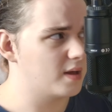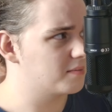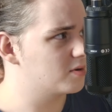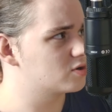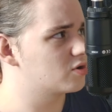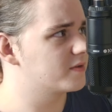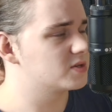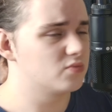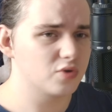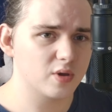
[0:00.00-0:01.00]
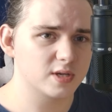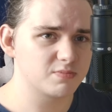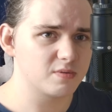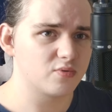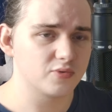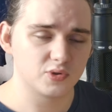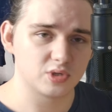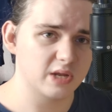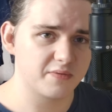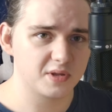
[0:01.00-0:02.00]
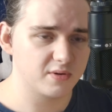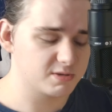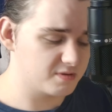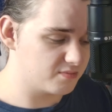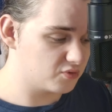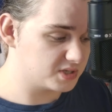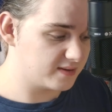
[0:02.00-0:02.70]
I'm not sure if it's more USB ports or different USB ports,